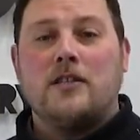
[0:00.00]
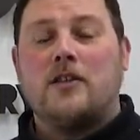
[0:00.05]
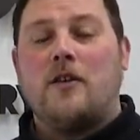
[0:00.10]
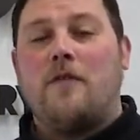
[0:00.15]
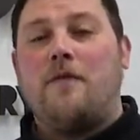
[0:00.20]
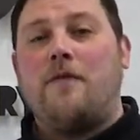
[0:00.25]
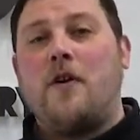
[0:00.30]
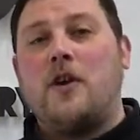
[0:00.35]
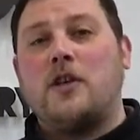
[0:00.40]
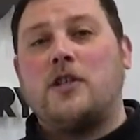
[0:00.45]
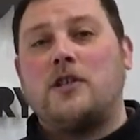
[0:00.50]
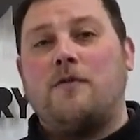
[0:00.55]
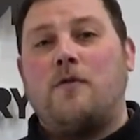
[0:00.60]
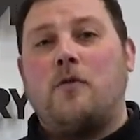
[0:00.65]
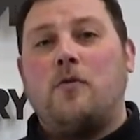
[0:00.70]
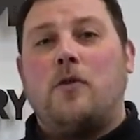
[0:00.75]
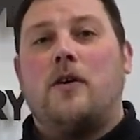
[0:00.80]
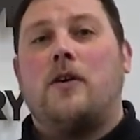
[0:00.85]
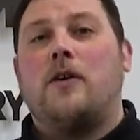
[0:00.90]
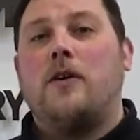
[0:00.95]
So first of
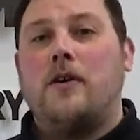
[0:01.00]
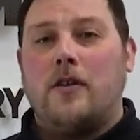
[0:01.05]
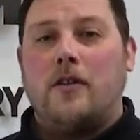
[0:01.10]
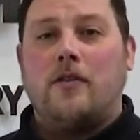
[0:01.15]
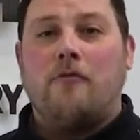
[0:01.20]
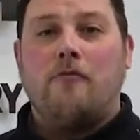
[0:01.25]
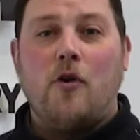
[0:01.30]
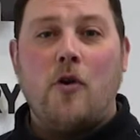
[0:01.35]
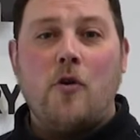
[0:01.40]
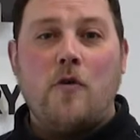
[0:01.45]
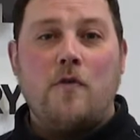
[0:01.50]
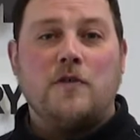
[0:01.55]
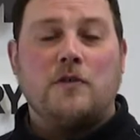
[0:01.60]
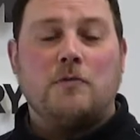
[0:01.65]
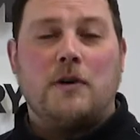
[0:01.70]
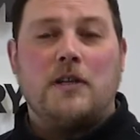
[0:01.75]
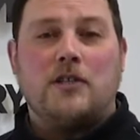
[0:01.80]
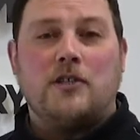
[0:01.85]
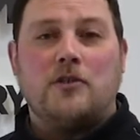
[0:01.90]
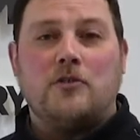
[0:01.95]
all, the roofs
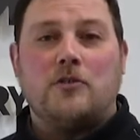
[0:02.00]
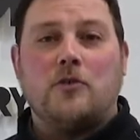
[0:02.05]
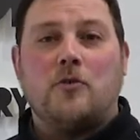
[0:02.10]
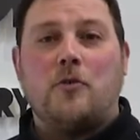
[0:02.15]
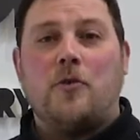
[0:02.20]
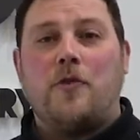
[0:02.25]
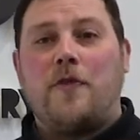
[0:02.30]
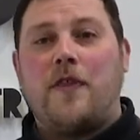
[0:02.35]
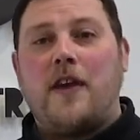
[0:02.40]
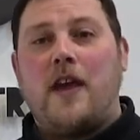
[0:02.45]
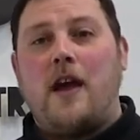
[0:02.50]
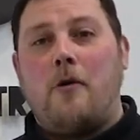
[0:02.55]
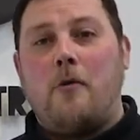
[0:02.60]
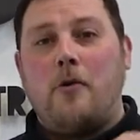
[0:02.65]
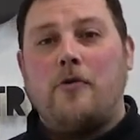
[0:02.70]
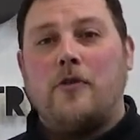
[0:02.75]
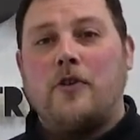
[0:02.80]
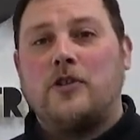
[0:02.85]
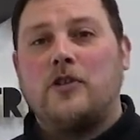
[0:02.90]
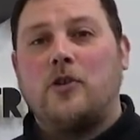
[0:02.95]
which you saw Theo
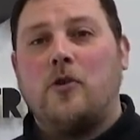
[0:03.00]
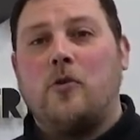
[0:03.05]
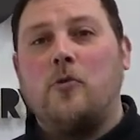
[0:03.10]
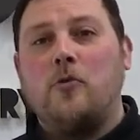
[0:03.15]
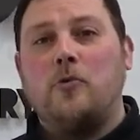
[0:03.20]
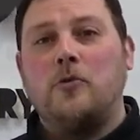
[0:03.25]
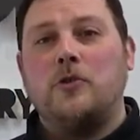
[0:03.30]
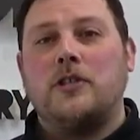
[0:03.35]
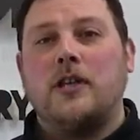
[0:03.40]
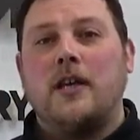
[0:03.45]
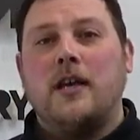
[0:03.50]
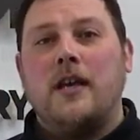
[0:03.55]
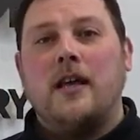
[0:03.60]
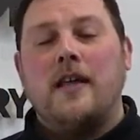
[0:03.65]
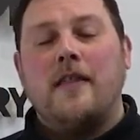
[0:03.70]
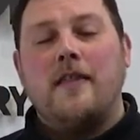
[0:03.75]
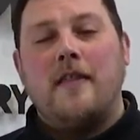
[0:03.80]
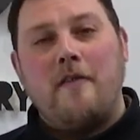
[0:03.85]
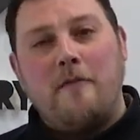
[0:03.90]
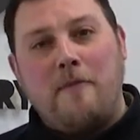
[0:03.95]
on the tools,
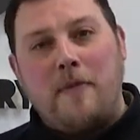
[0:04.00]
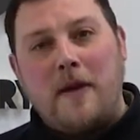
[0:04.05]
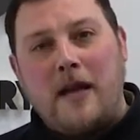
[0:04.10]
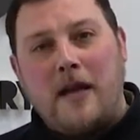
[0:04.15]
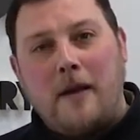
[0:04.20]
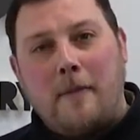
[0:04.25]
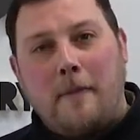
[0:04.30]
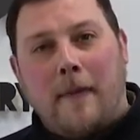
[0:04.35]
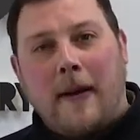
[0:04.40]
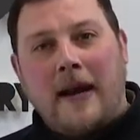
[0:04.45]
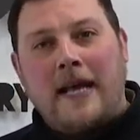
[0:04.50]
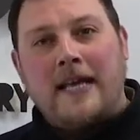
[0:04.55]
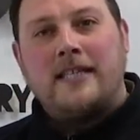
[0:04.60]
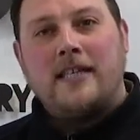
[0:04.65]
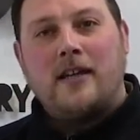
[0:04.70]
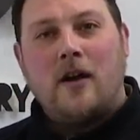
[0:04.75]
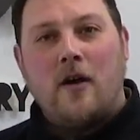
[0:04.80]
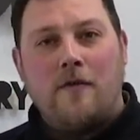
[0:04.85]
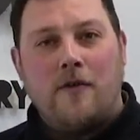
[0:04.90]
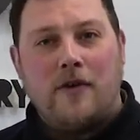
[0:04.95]
they've been
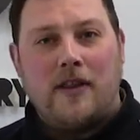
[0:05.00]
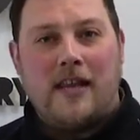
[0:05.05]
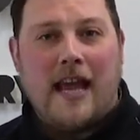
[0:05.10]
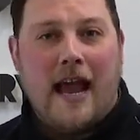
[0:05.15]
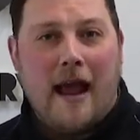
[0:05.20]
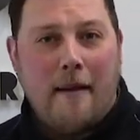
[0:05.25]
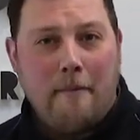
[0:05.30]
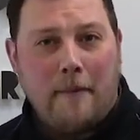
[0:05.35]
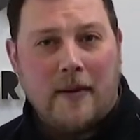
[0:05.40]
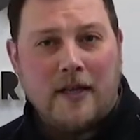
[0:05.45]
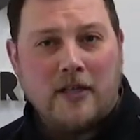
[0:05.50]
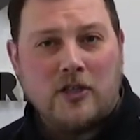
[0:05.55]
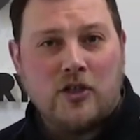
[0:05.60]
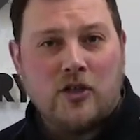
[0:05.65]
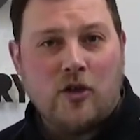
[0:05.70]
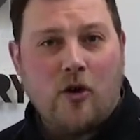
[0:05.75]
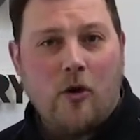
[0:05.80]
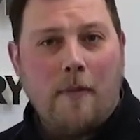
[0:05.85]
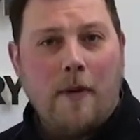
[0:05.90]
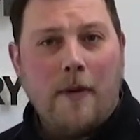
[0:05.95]
completed over at the Amplis
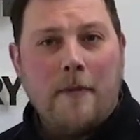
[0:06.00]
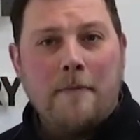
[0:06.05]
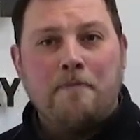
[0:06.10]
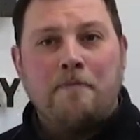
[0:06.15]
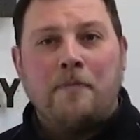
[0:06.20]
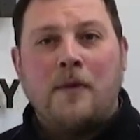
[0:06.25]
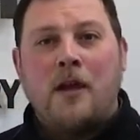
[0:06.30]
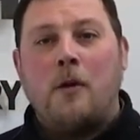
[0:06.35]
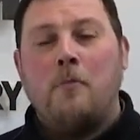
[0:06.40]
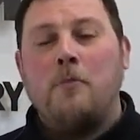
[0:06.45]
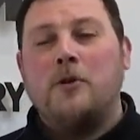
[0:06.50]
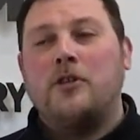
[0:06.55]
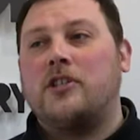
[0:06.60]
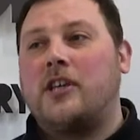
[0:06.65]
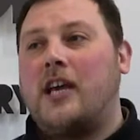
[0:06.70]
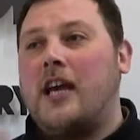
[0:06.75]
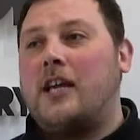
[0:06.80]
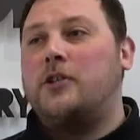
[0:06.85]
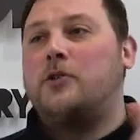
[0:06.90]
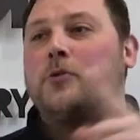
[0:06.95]
job, and we're
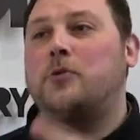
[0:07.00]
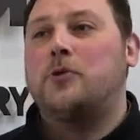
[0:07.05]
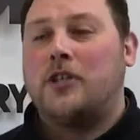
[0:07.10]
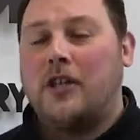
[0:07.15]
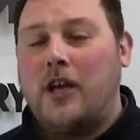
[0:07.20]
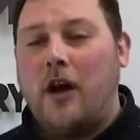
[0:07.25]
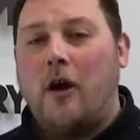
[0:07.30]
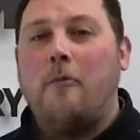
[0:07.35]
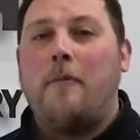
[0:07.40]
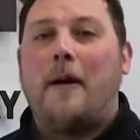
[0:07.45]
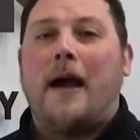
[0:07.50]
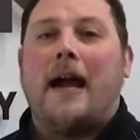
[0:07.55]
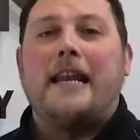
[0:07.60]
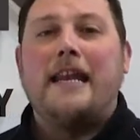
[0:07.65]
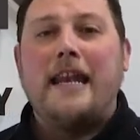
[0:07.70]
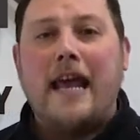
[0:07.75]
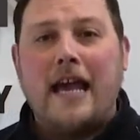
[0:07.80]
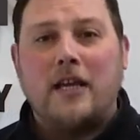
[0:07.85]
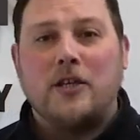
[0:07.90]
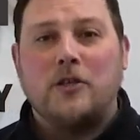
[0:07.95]
scheduled to go
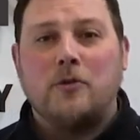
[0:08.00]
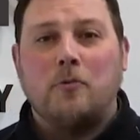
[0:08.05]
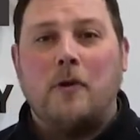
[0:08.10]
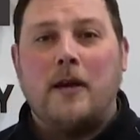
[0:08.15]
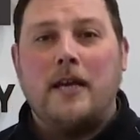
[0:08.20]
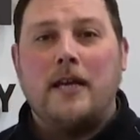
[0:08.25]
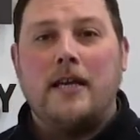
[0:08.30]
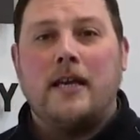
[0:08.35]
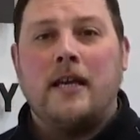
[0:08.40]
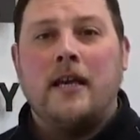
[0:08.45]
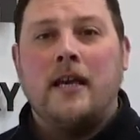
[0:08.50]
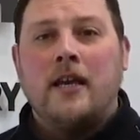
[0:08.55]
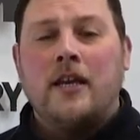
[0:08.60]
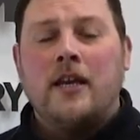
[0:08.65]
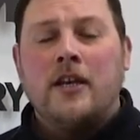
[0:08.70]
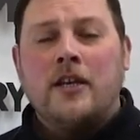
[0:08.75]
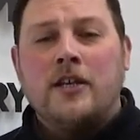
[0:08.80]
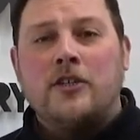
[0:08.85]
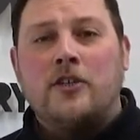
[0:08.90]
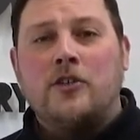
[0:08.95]
back next week
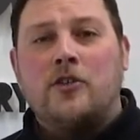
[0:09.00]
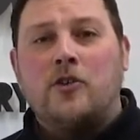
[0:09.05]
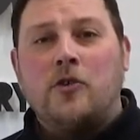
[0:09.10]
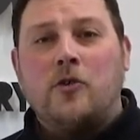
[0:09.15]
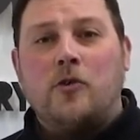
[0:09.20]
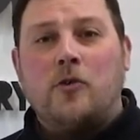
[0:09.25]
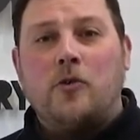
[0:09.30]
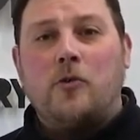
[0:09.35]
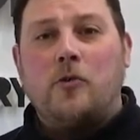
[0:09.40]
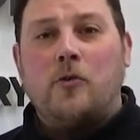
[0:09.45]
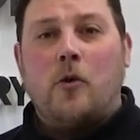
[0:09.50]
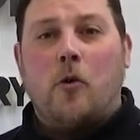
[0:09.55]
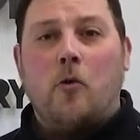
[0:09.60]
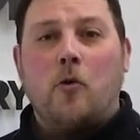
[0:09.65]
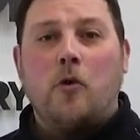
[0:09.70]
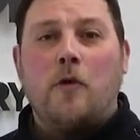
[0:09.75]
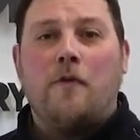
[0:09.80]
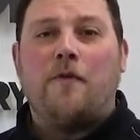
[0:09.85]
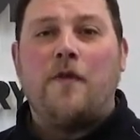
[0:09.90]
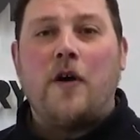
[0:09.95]
to do
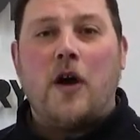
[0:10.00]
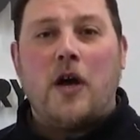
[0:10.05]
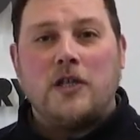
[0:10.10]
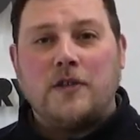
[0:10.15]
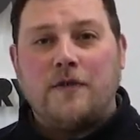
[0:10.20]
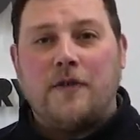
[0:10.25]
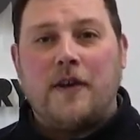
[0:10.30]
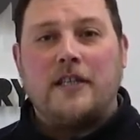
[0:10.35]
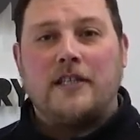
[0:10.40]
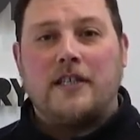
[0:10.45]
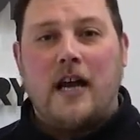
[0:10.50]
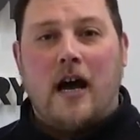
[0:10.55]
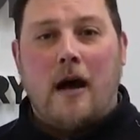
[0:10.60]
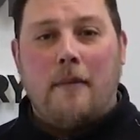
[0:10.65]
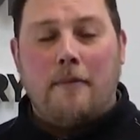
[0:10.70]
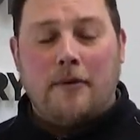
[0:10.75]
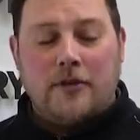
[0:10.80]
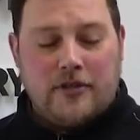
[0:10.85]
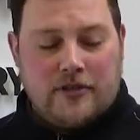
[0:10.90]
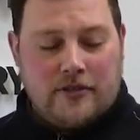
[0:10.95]
all the first fix
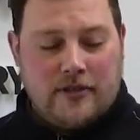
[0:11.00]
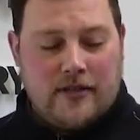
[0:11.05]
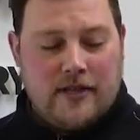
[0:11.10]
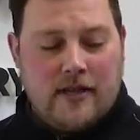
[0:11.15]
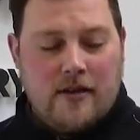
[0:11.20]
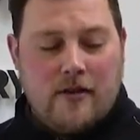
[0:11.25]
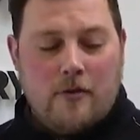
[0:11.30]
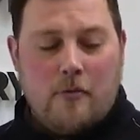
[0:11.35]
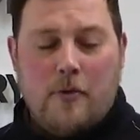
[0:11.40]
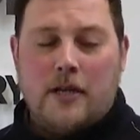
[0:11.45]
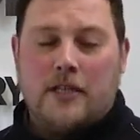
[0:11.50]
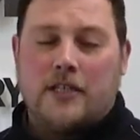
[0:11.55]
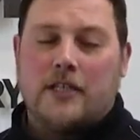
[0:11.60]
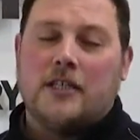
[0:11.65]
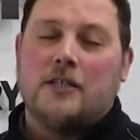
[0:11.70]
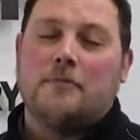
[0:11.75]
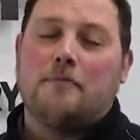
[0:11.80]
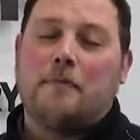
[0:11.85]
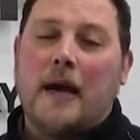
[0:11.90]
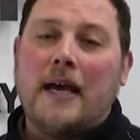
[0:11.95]
carpentry, which
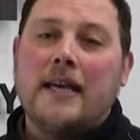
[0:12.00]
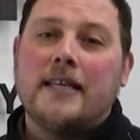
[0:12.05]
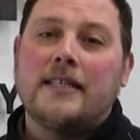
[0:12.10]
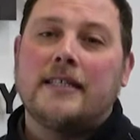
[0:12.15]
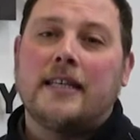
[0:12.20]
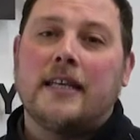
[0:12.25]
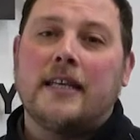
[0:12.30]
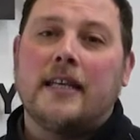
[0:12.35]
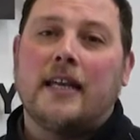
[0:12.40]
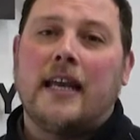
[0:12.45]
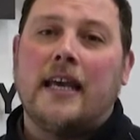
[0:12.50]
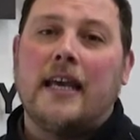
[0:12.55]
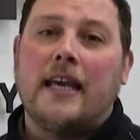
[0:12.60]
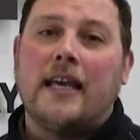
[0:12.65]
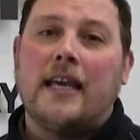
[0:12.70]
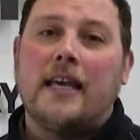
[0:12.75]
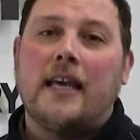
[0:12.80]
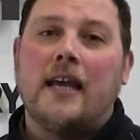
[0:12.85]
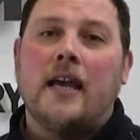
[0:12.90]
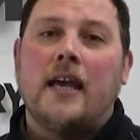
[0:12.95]
is
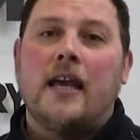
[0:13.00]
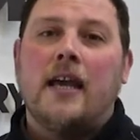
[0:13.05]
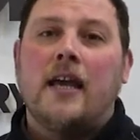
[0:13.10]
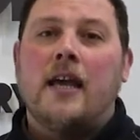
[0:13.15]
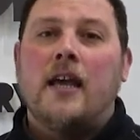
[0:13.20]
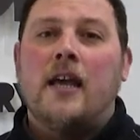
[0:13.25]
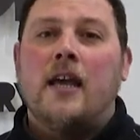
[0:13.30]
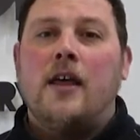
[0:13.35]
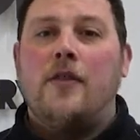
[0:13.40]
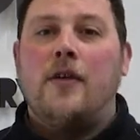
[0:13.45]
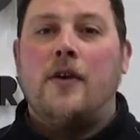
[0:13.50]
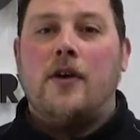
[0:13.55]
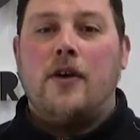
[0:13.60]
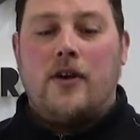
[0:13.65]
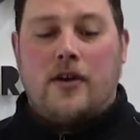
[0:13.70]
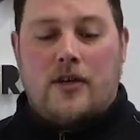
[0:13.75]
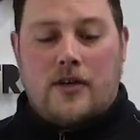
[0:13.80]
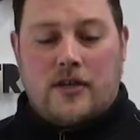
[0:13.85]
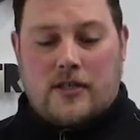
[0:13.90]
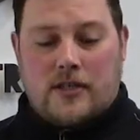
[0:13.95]
basically
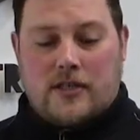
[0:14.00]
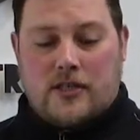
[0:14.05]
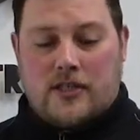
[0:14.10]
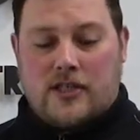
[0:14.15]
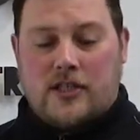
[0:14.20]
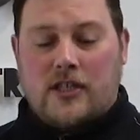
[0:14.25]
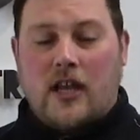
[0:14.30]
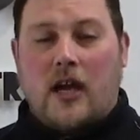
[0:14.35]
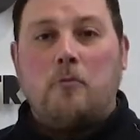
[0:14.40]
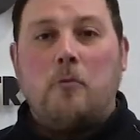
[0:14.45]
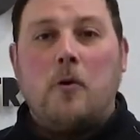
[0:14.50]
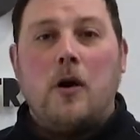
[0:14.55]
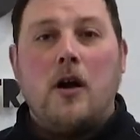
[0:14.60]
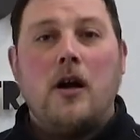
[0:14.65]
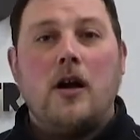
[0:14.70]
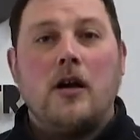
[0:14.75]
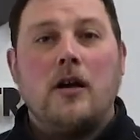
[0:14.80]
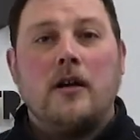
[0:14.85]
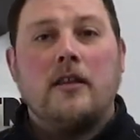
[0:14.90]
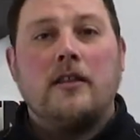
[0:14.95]
the stud
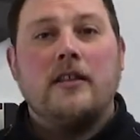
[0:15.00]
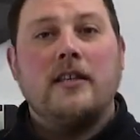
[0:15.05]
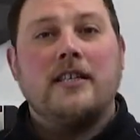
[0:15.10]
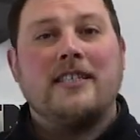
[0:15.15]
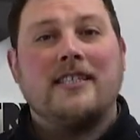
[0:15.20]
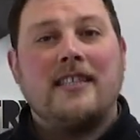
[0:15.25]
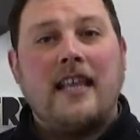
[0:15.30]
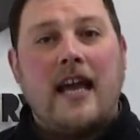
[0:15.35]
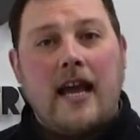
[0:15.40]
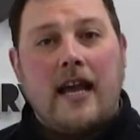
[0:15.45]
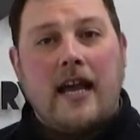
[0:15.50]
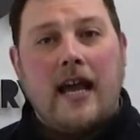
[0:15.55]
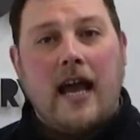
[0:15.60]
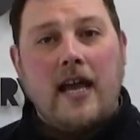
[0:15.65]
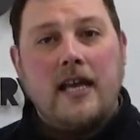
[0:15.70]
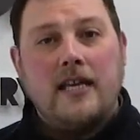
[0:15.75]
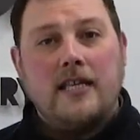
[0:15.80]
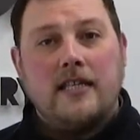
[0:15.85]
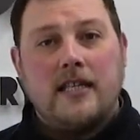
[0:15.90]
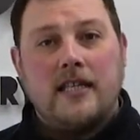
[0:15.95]
work, the
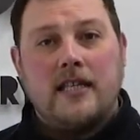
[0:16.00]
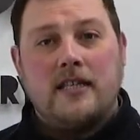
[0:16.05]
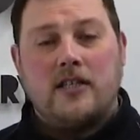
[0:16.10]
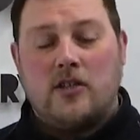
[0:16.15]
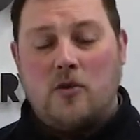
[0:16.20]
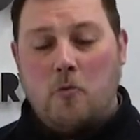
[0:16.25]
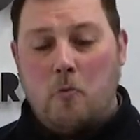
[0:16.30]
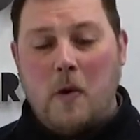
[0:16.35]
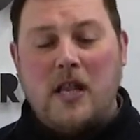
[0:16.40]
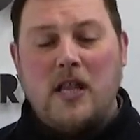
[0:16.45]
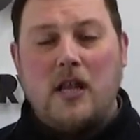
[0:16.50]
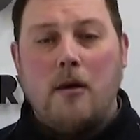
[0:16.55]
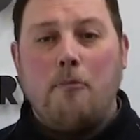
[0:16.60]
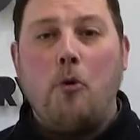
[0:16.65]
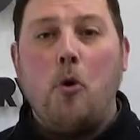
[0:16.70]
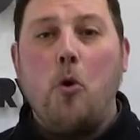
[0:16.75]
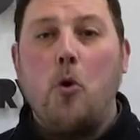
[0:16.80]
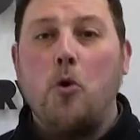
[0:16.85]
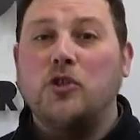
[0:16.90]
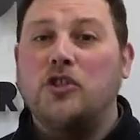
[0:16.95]
staircases, the window
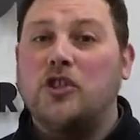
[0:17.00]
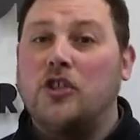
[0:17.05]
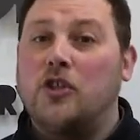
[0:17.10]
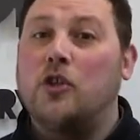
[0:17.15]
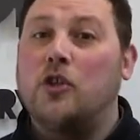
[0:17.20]
boards and